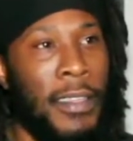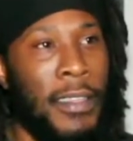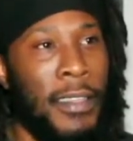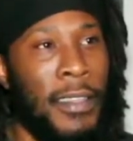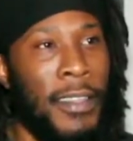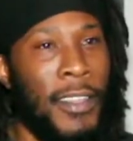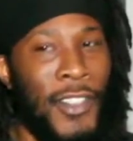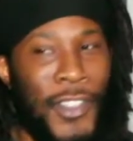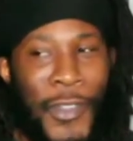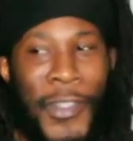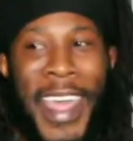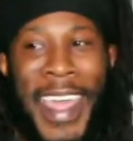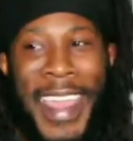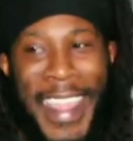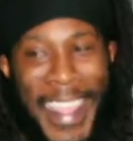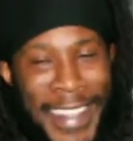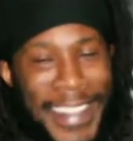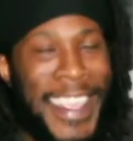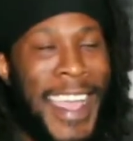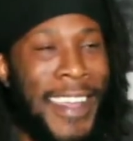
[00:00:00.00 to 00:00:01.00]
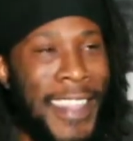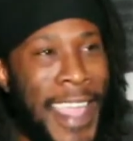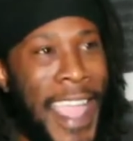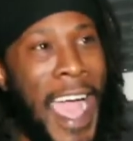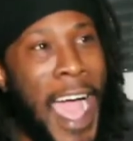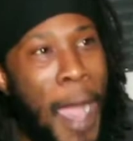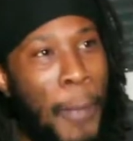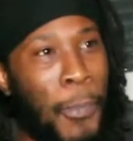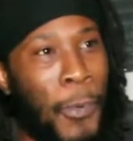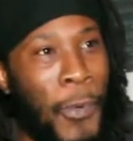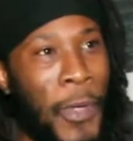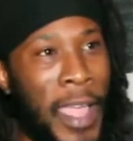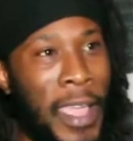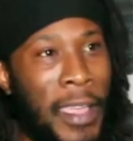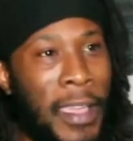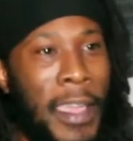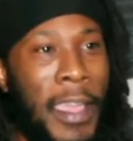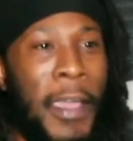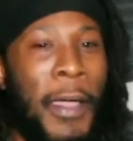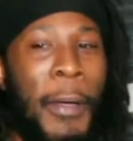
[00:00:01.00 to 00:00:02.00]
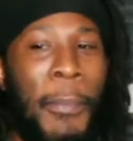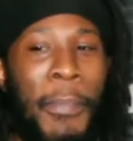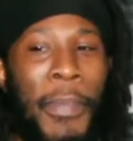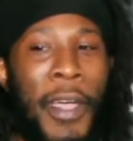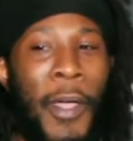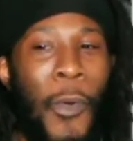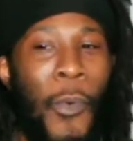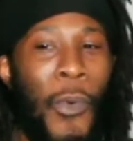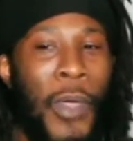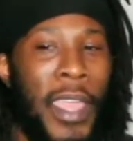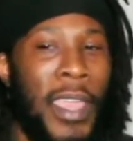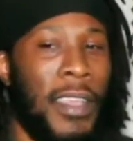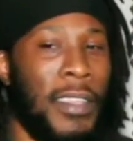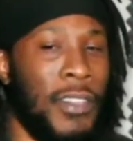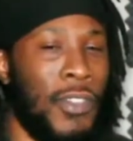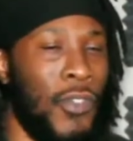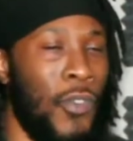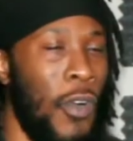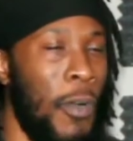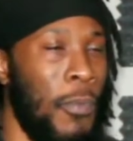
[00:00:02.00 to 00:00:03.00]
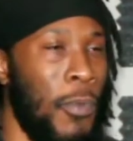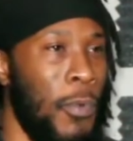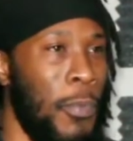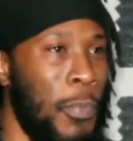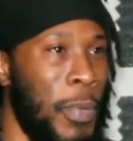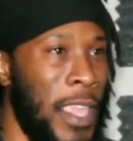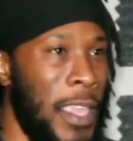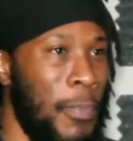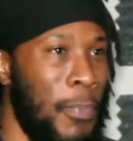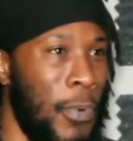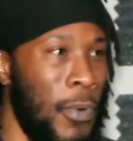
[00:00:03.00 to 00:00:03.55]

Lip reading: So that is how they operate. But we as normal people,